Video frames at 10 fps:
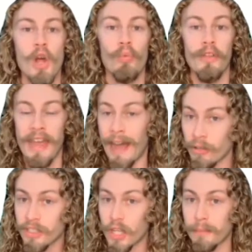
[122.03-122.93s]
without
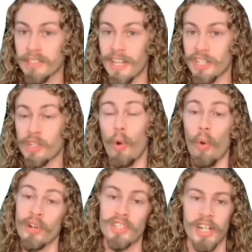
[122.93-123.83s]
interpretation
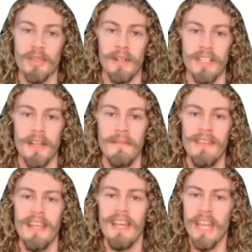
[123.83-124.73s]
or judgment.
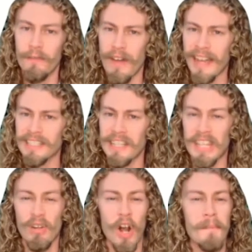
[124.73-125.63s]
In fact,
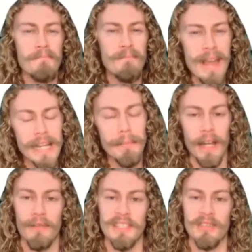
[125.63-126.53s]
there are many
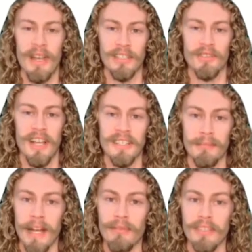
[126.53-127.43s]
benefits to exercising
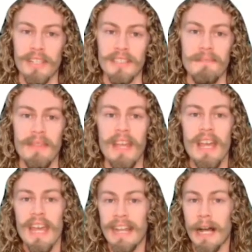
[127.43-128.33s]
mindfulness.
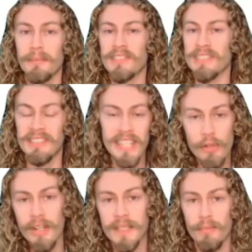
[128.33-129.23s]
It helps to
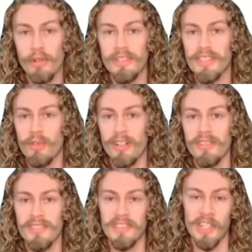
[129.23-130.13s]
decrease mood
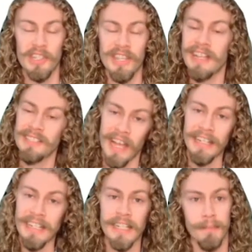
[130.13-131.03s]
disorders such as
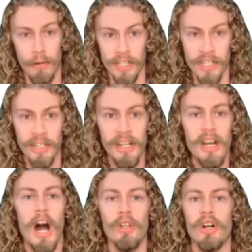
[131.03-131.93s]
anxiety and depression,
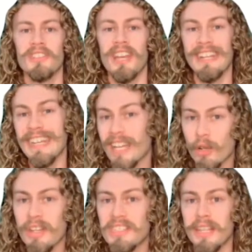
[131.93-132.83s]
alongside
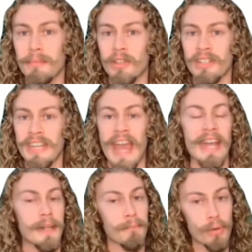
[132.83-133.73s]
increasing immunity
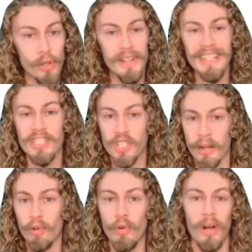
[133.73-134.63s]
and improving the
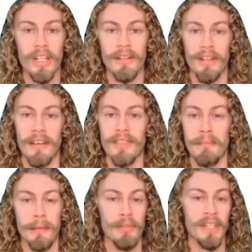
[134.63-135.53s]
general quality of life that
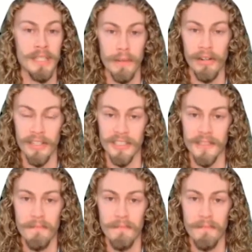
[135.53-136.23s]
people experience.